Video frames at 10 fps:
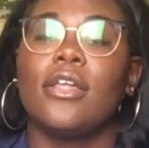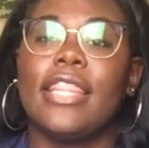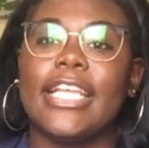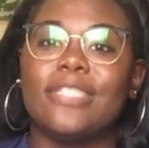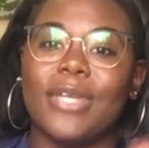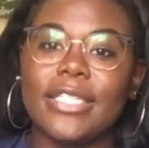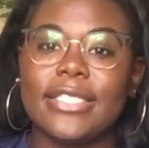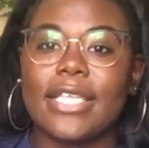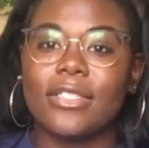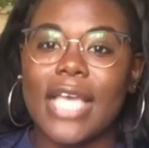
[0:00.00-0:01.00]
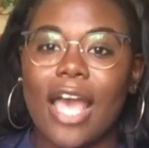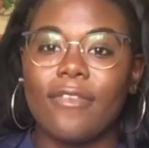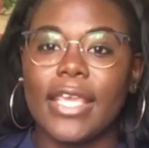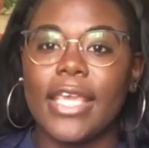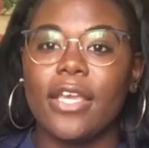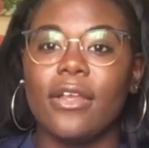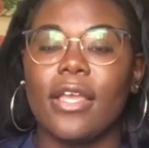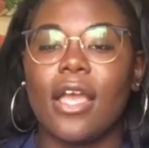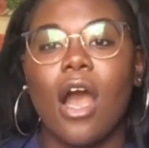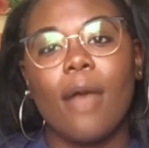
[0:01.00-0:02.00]
the experiences I was having
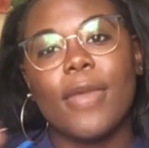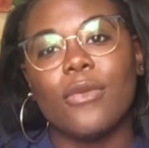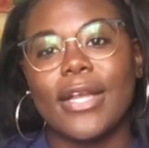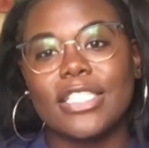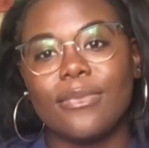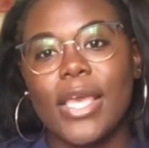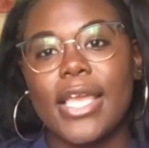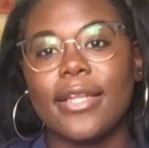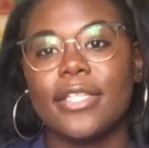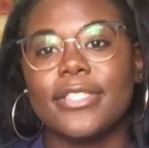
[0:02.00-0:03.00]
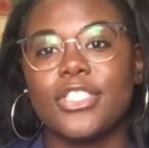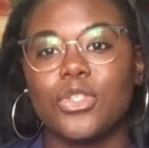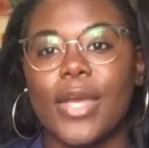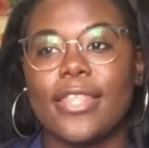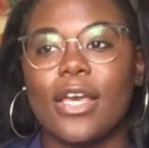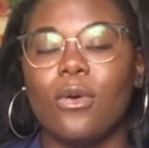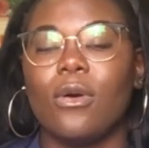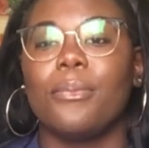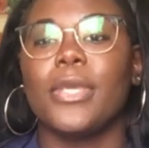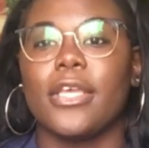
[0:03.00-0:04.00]
here on my resume in such a way that
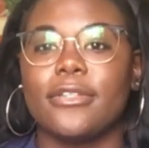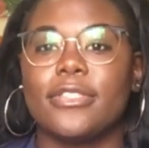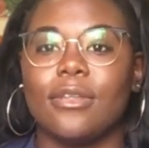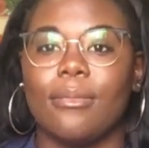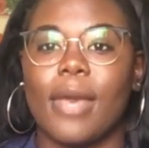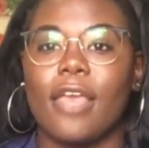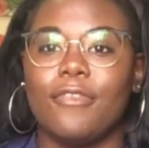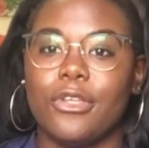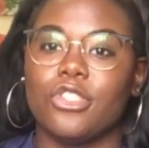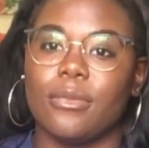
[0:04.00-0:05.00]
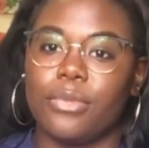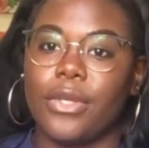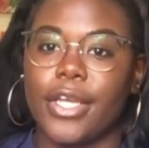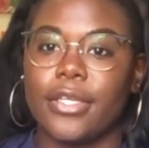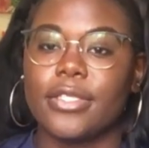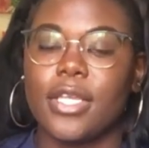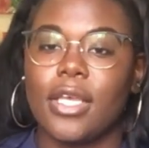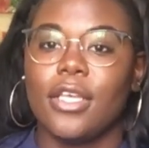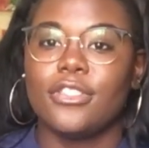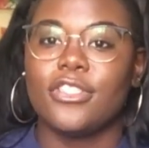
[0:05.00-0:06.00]
will appeal to my future employers.
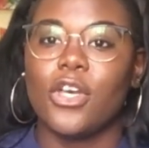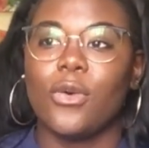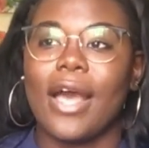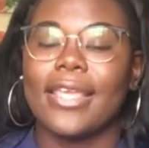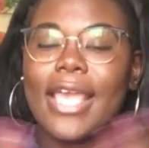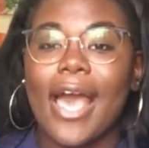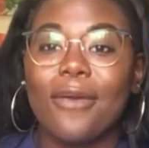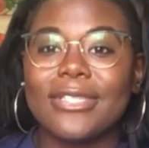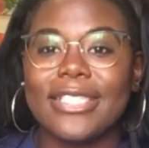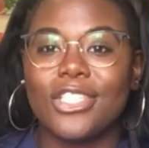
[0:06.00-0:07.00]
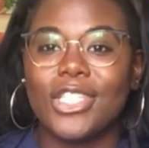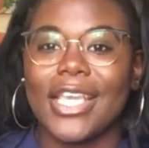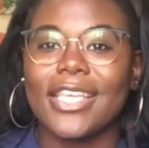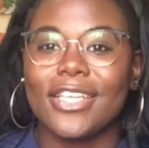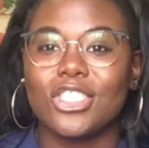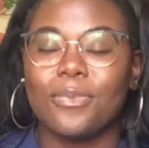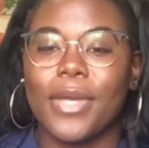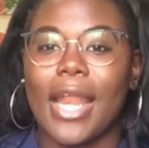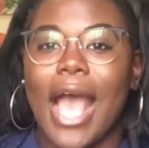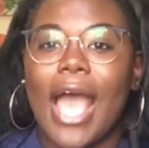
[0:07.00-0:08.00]
So yeah, I was teaching English,
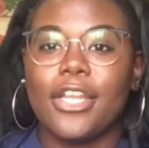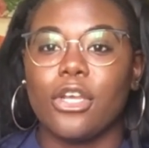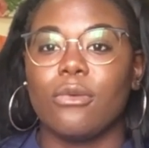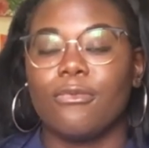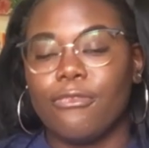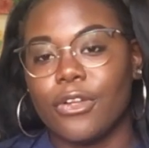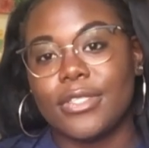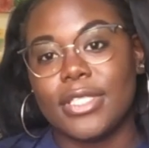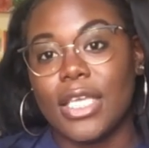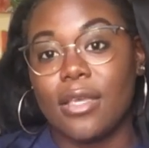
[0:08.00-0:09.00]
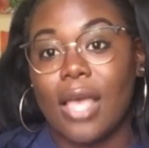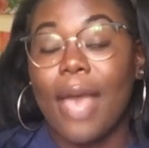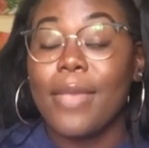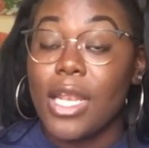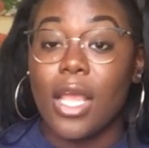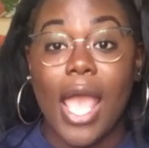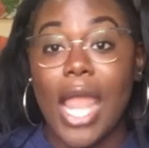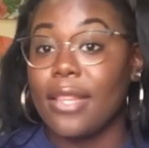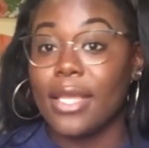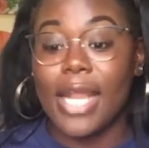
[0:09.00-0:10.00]
but I don't foresee, I mean,
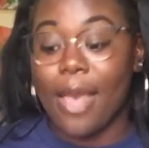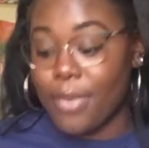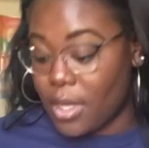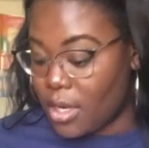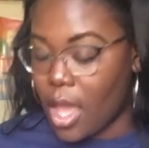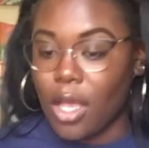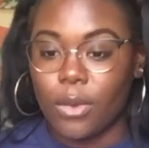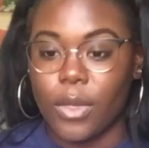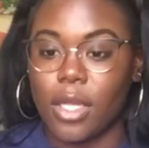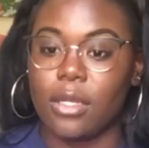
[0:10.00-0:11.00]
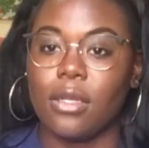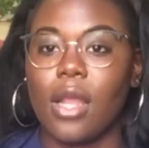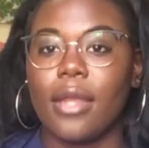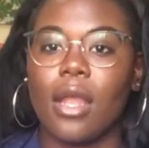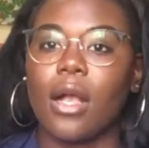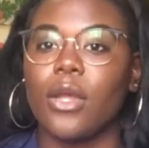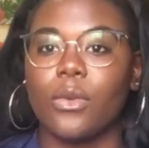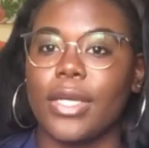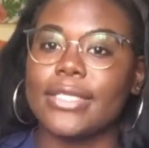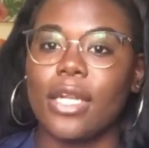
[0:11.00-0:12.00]
anything can happen, knock on wood, not knock on
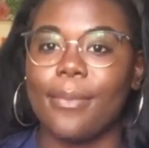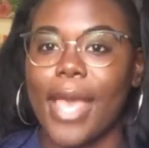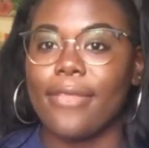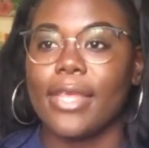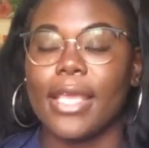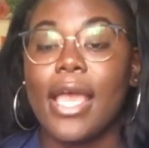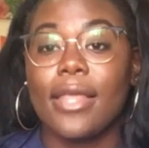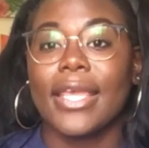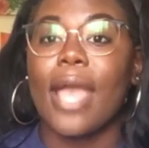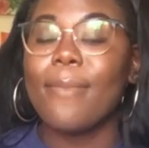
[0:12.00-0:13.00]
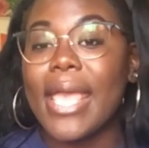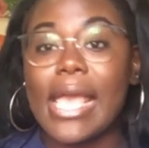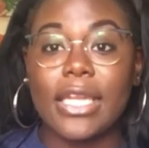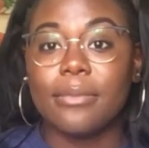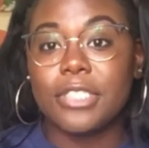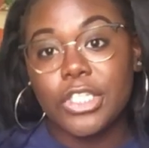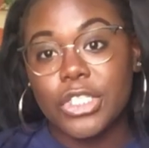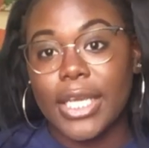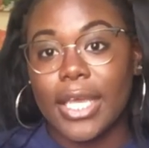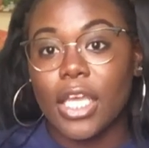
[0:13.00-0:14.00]
wood, cause not a bad thing. Like I may end up
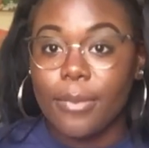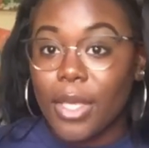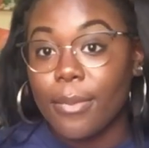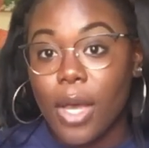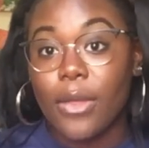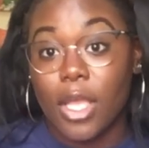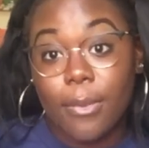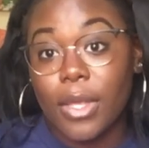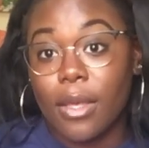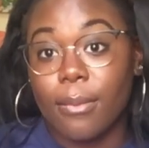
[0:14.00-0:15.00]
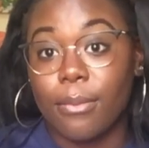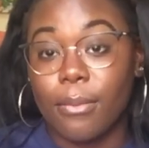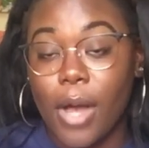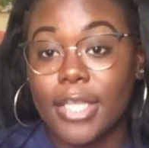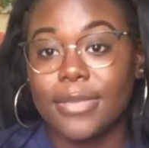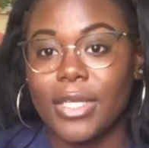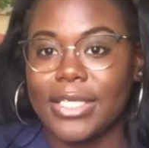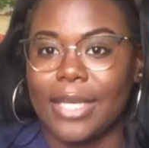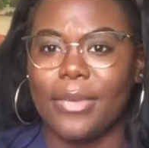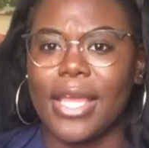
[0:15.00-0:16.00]
teaching, it could be a, it could be a
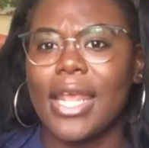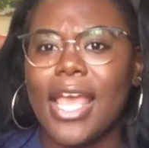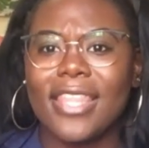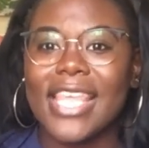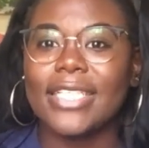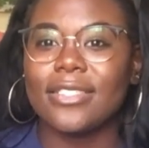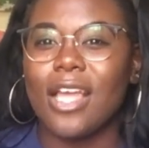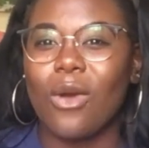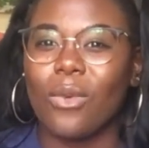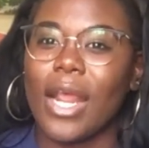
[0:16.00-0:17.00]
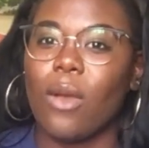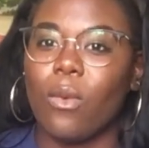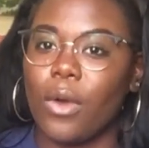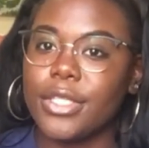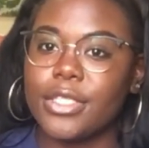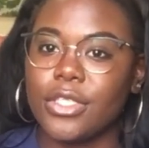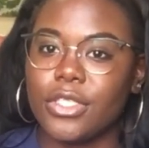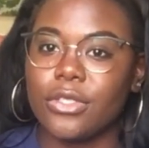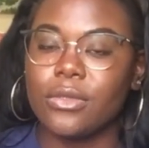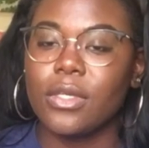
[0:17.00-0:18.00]
possibility, but that's not what I want to
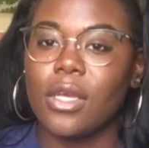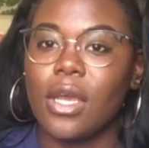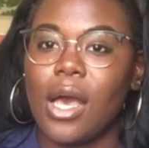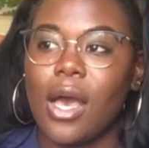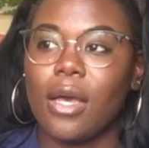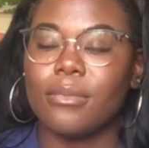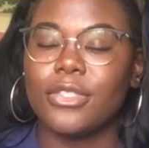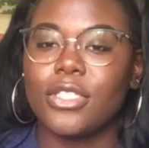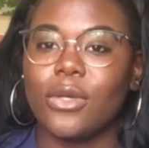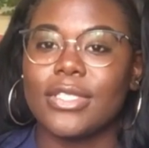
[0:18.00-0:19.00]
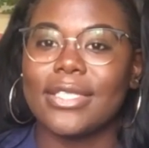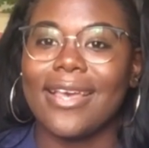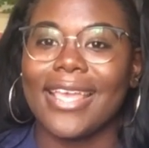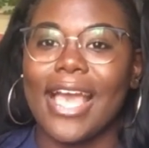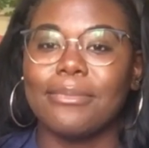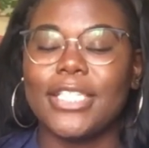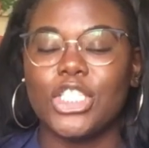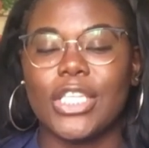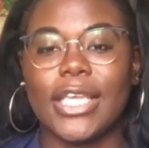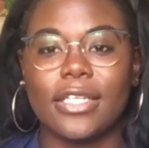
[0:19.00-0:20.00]
do. Um, so it's like, I'm
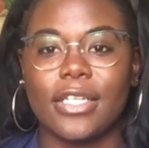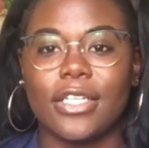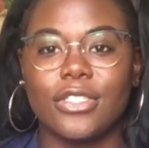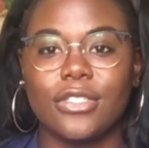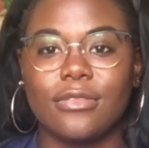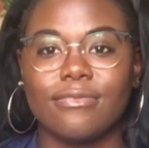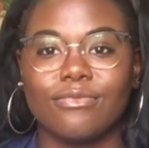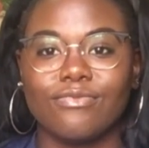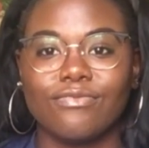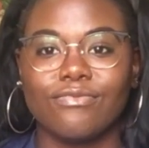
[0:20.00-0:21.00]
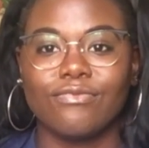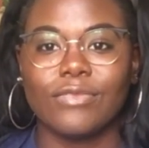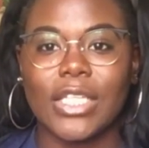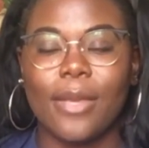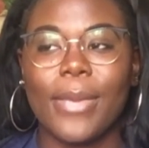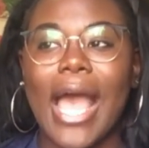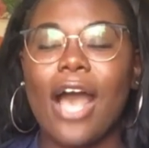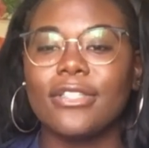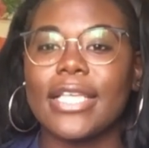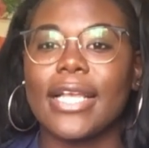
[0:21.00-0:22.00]
teaching English, but
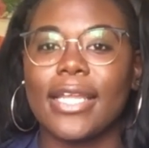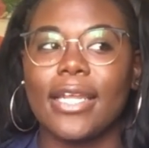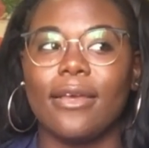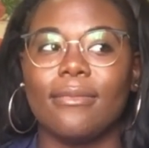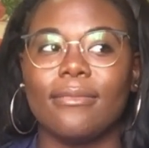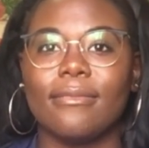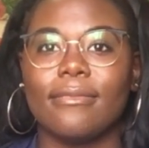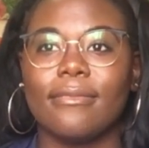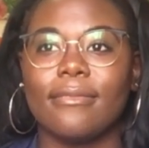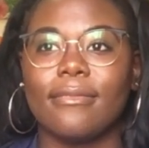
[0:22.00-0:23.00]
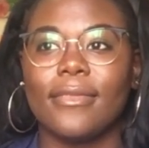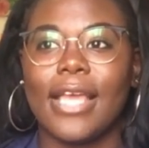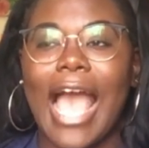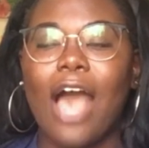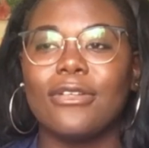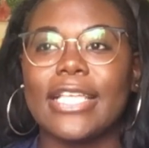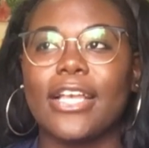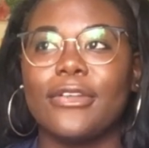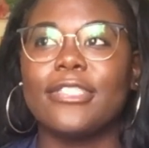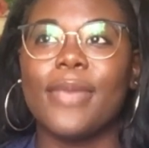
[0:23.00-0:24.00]
how is that gonna how is that
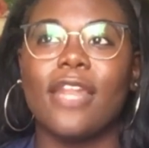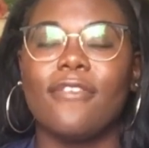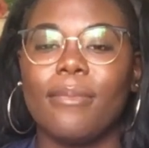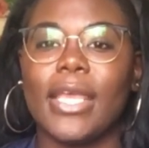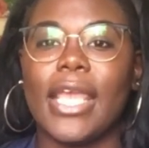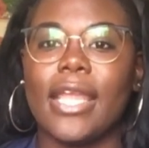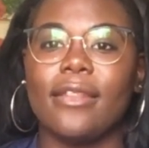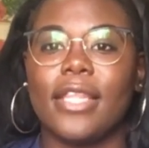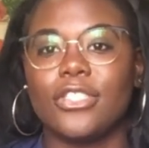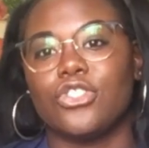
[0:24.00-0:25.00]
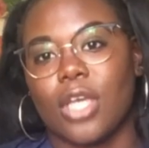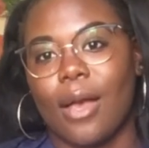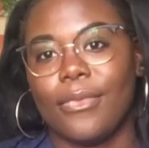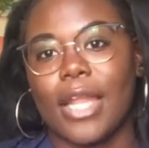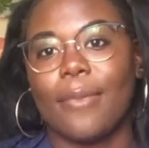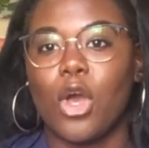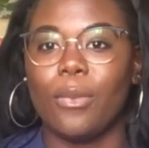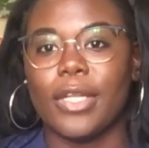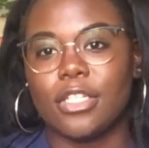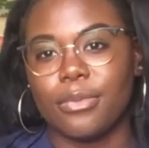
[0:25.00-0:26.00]
going to benefit me in this job that I'm
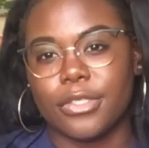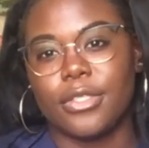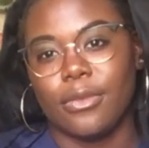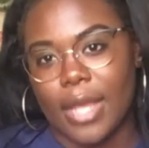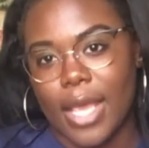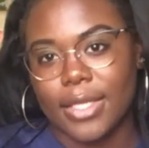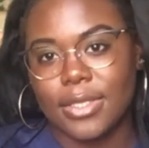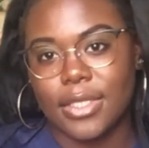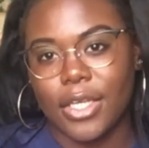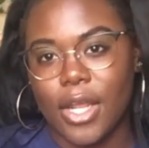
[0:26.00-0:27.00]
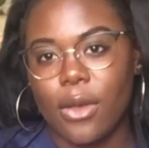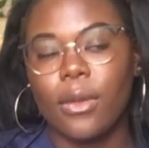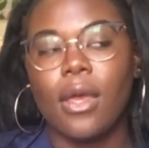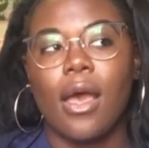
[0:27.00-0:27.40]
hoping to pursue next, you know?